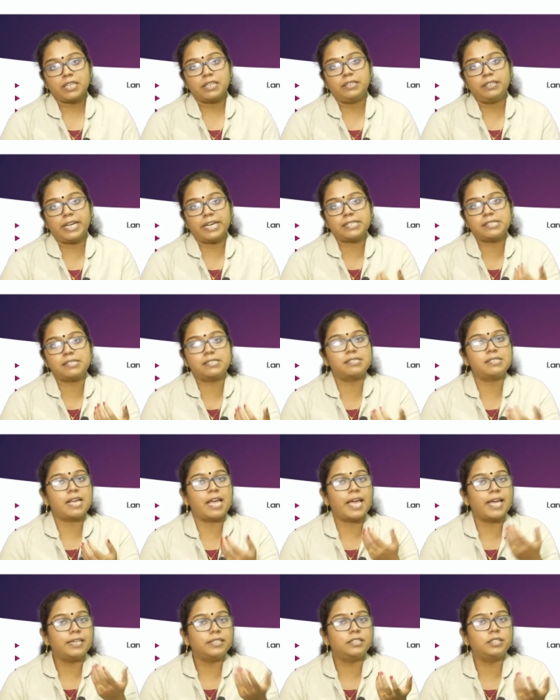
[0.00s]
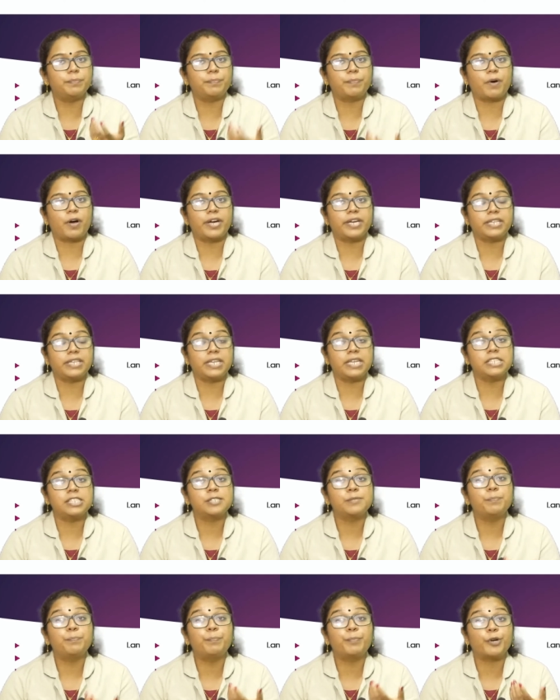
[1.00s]
Next, eighth point
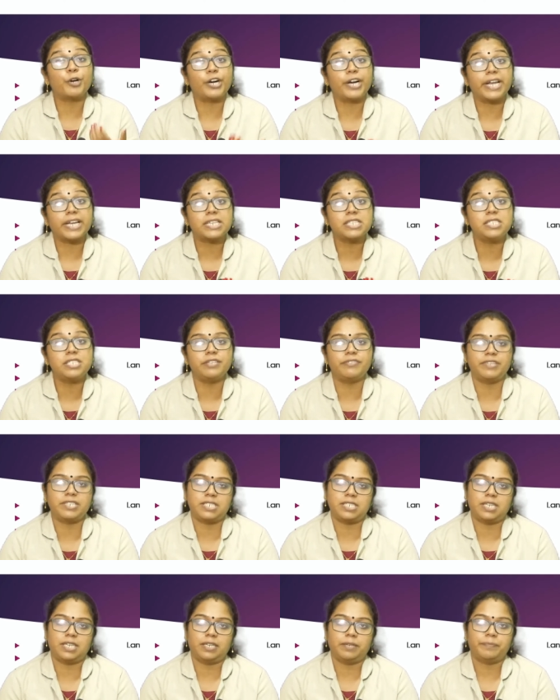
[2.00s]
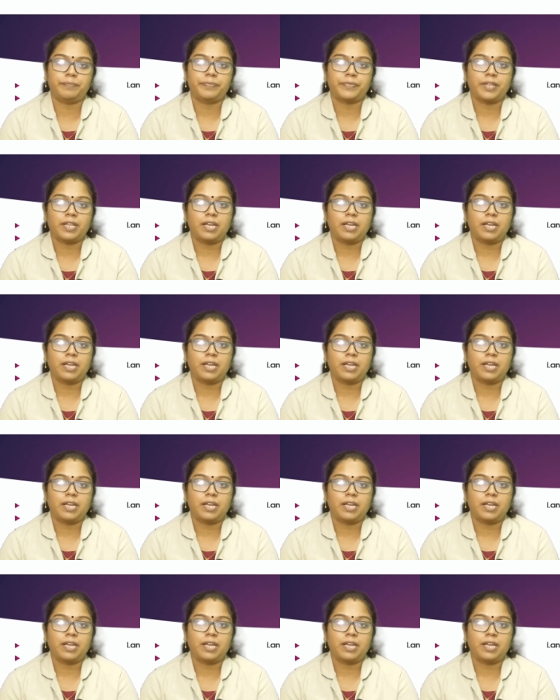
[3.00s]
is productivity.